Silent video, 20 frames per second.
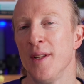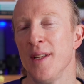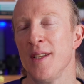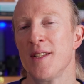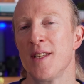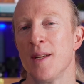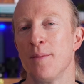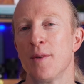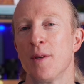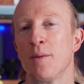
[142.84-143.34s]
these
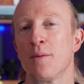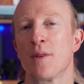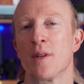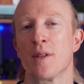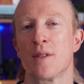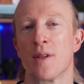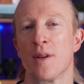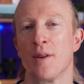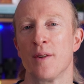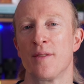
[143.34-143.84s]
symptoms
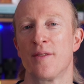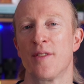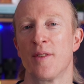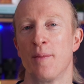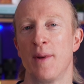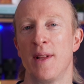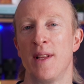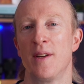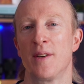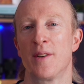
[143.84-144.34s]
sound
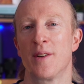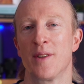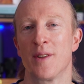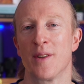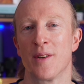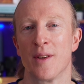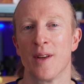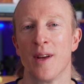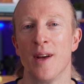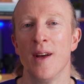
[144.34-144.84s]
familiar to
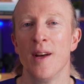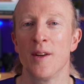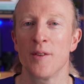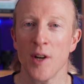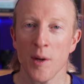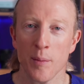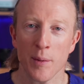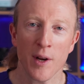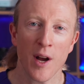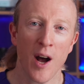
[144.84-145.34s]
you?
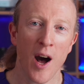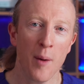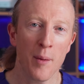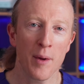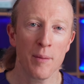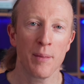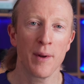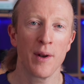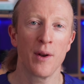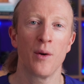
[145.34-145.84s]
Drop a
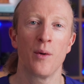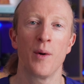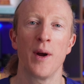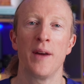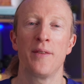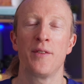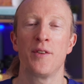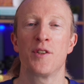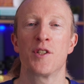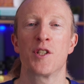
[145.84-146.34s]
comment below
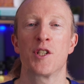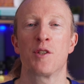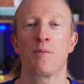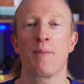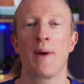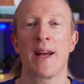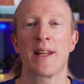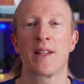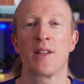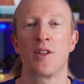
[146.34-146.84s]
if you
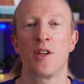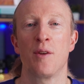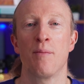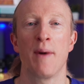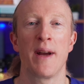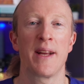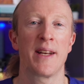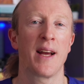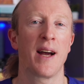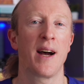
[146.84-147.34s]
suspect that you
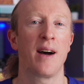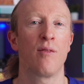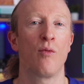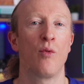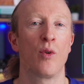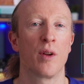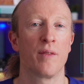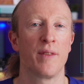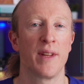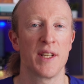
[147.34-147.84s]
might have
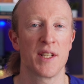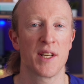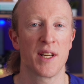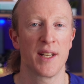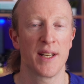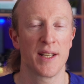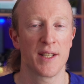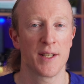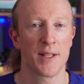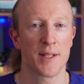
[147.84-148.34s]
one of these
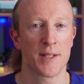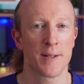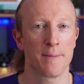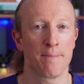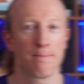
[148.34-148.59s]
conditions.